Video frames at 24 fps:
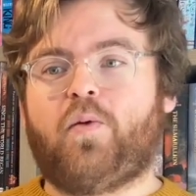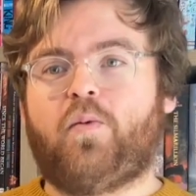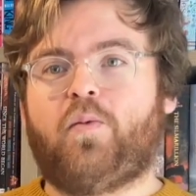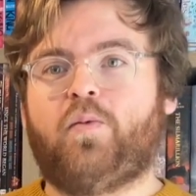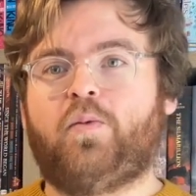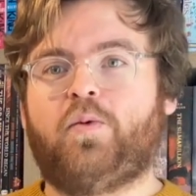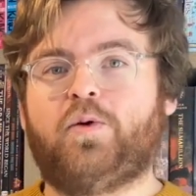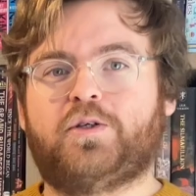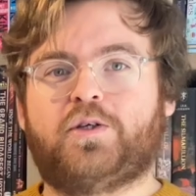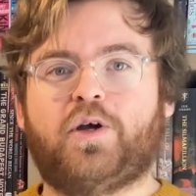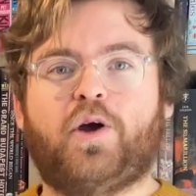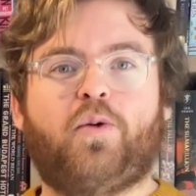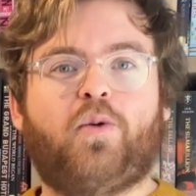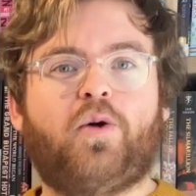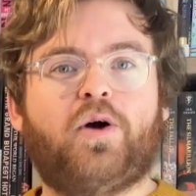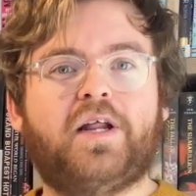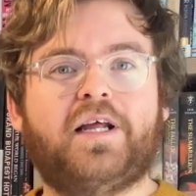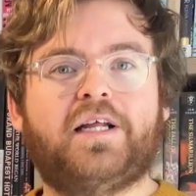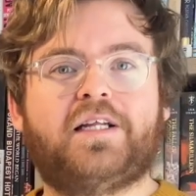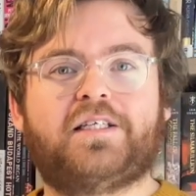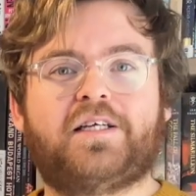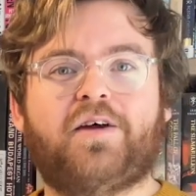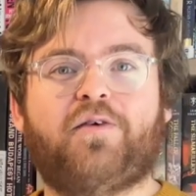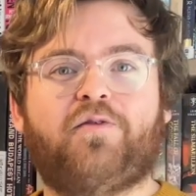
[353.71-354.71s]
was I
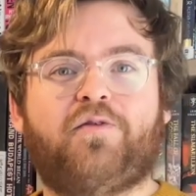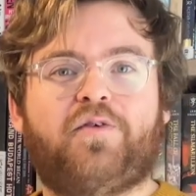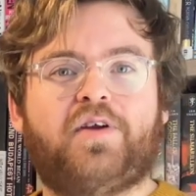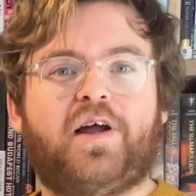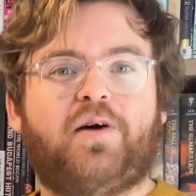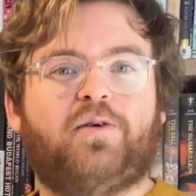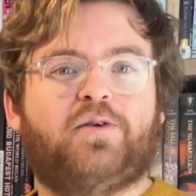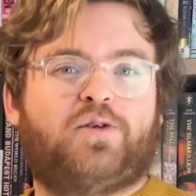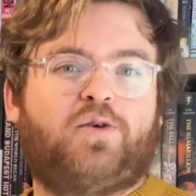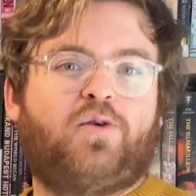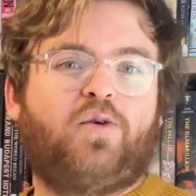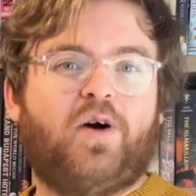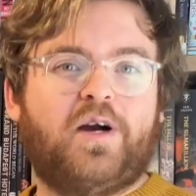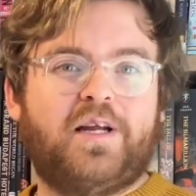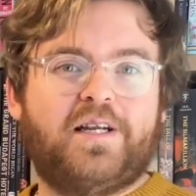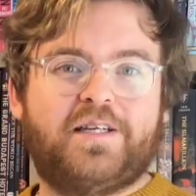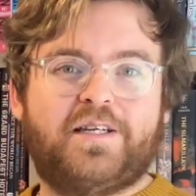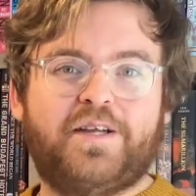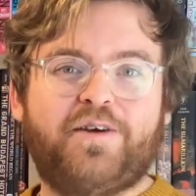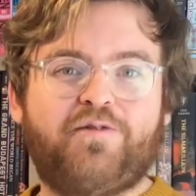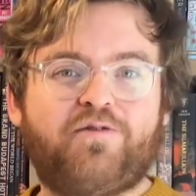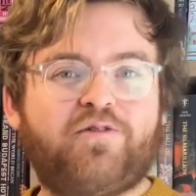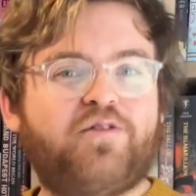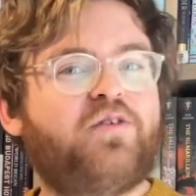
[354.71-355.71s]
wanted something that was quite
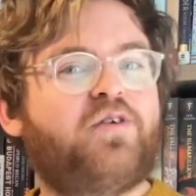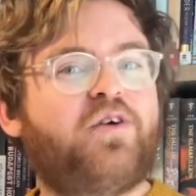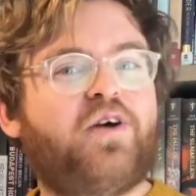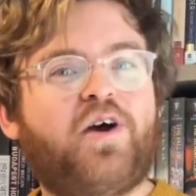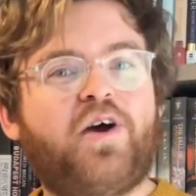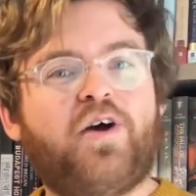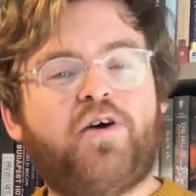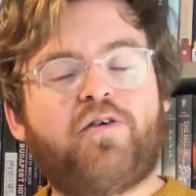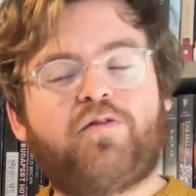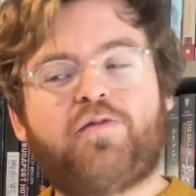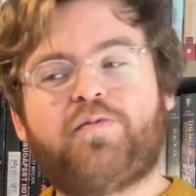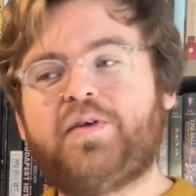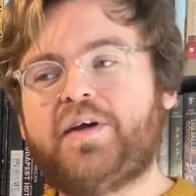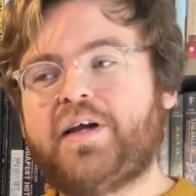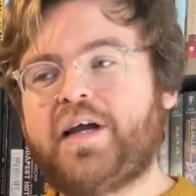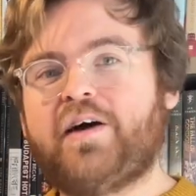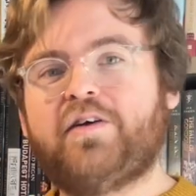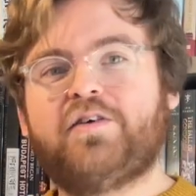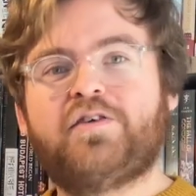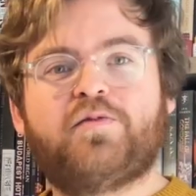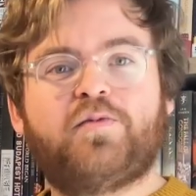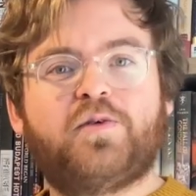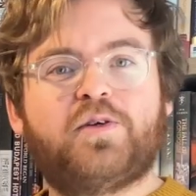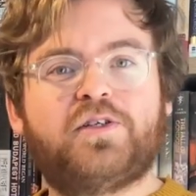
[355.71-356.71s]
different from the
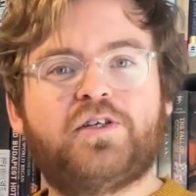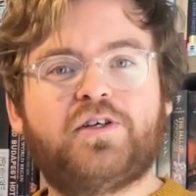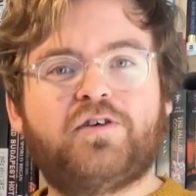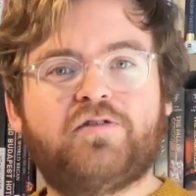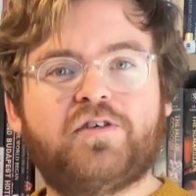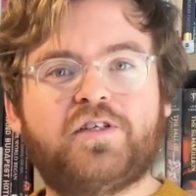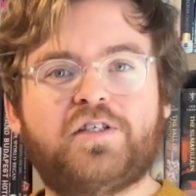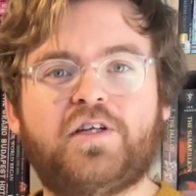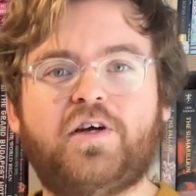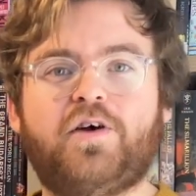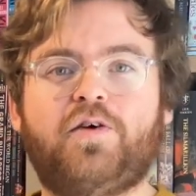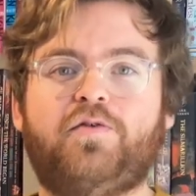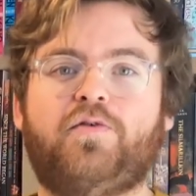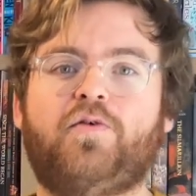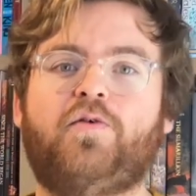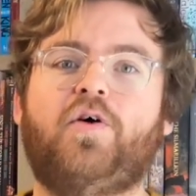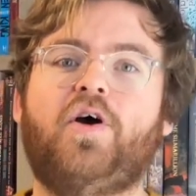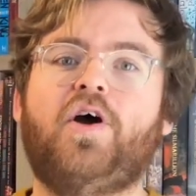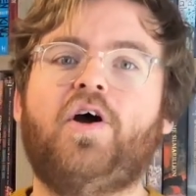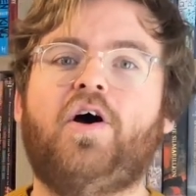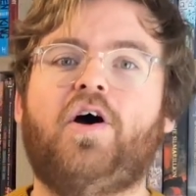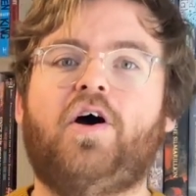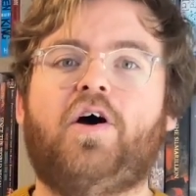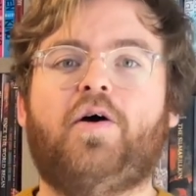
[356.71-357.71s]
Count of Monte Cristo. I thought,
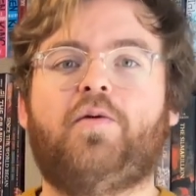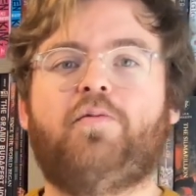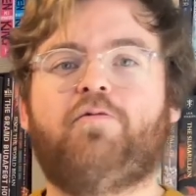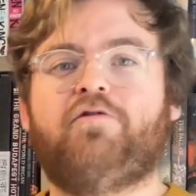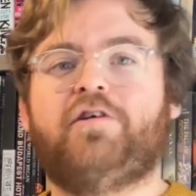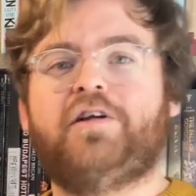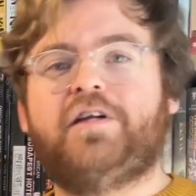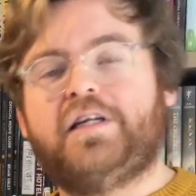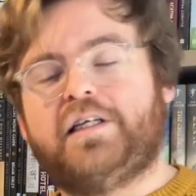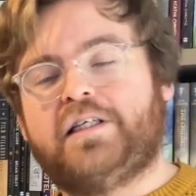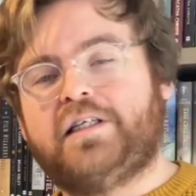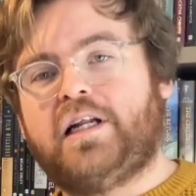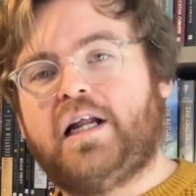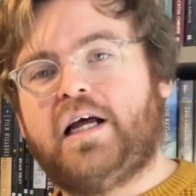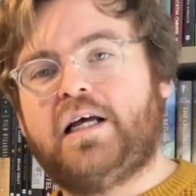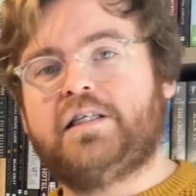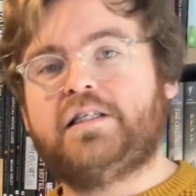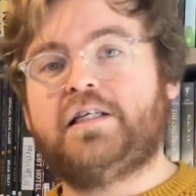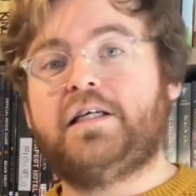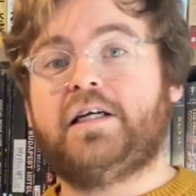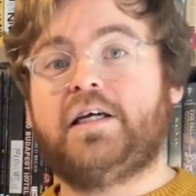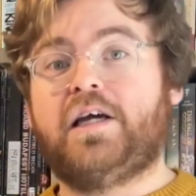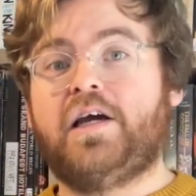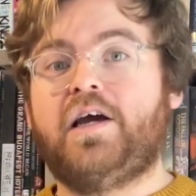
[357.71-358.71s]
I'm reading this
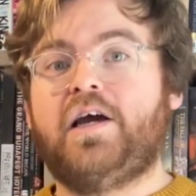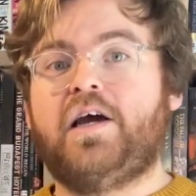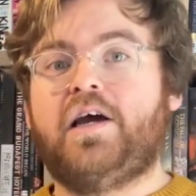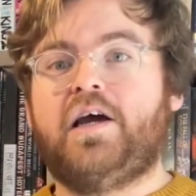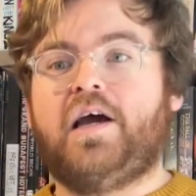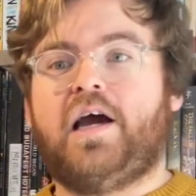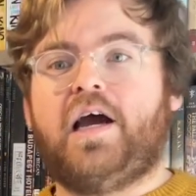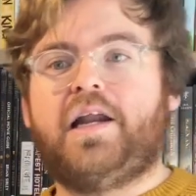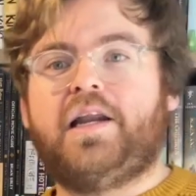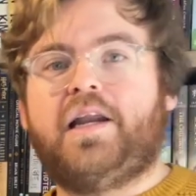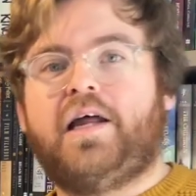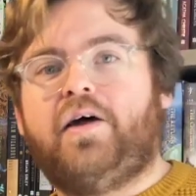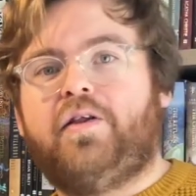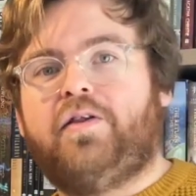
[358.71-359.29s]
classic, and